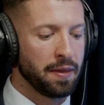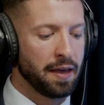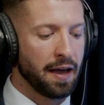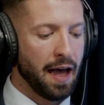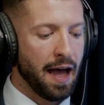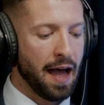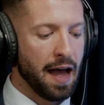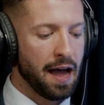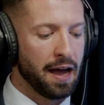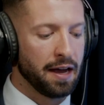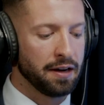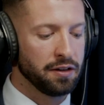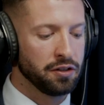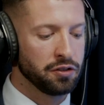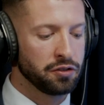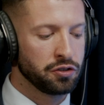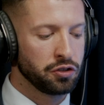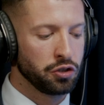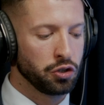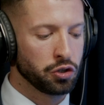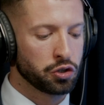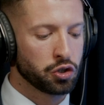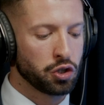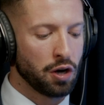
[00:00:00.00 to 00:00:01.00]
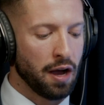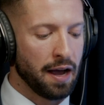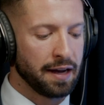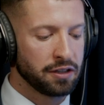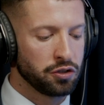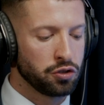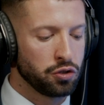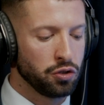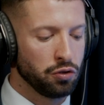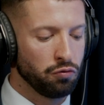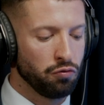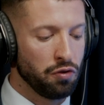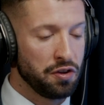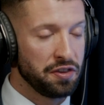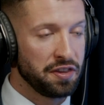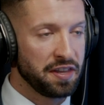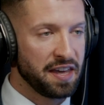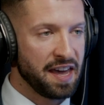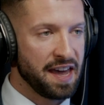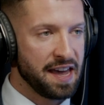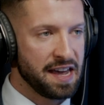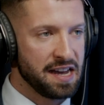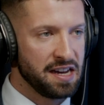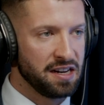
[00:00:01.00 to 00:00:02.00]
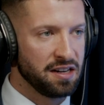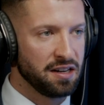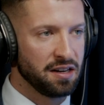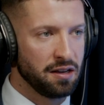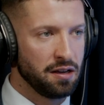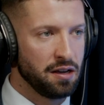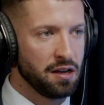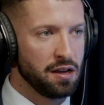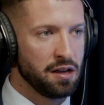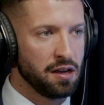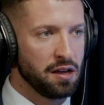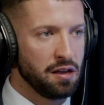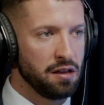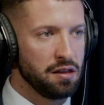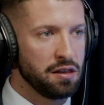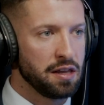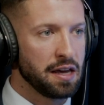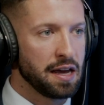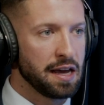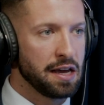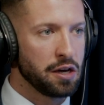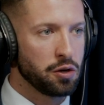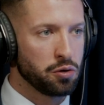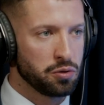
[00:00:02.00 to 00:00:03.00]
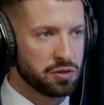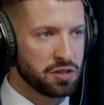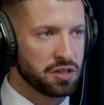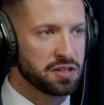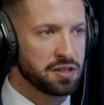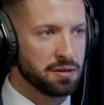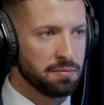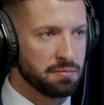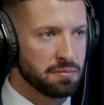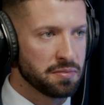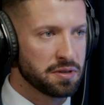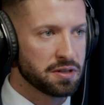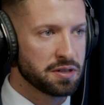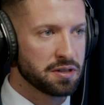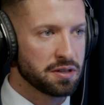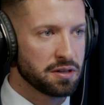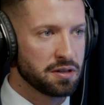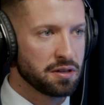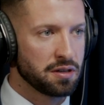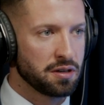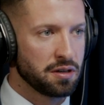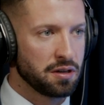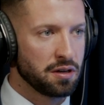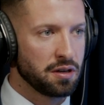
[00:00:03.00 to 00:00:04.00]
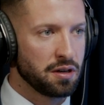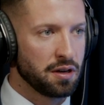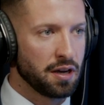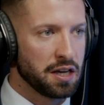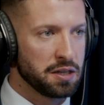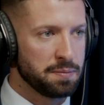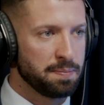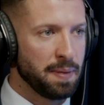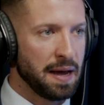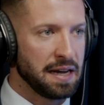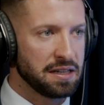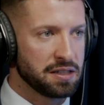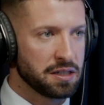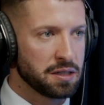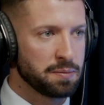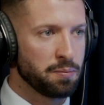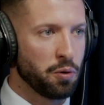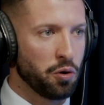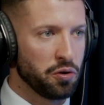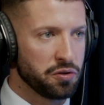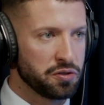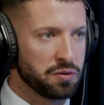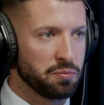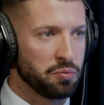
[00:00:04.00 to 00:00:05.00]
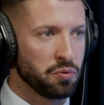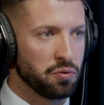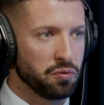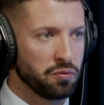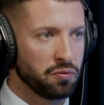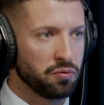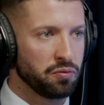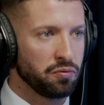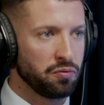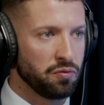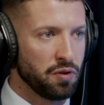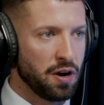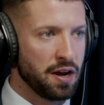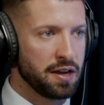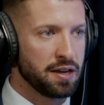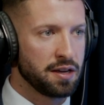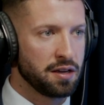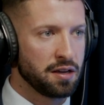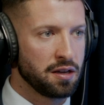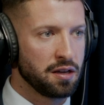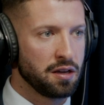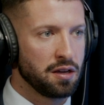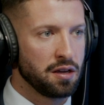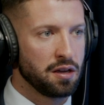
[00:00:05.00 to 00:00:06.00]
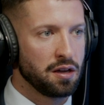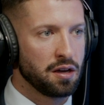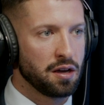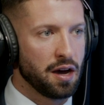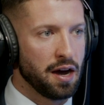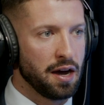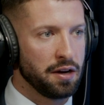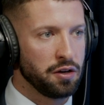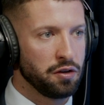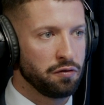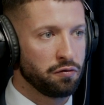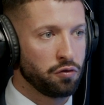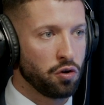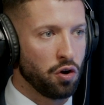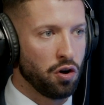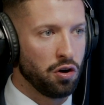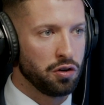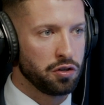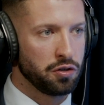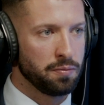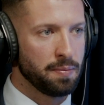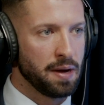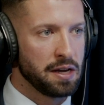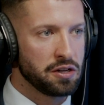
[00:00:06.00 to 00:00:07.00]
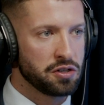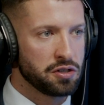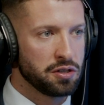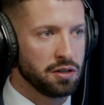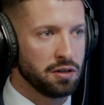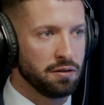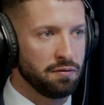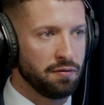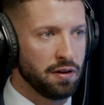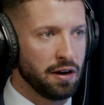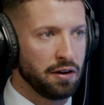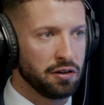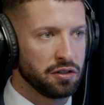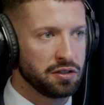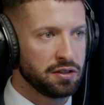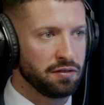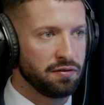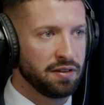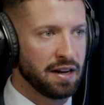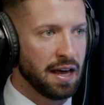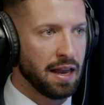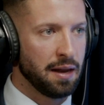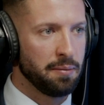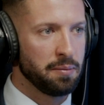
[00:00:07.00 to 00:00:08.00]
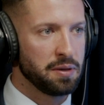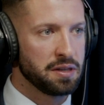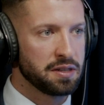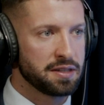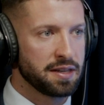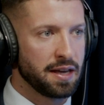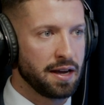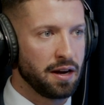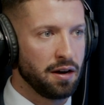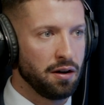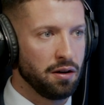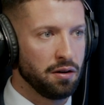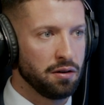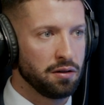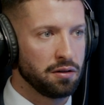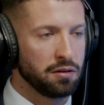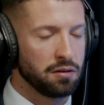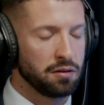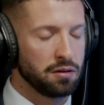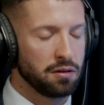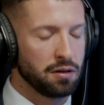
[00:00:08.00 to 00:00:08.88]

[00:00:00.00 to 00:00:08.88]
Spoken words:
And you're trying to retain the ecosystems as best as possible, right? And you mentioned the various different elements there.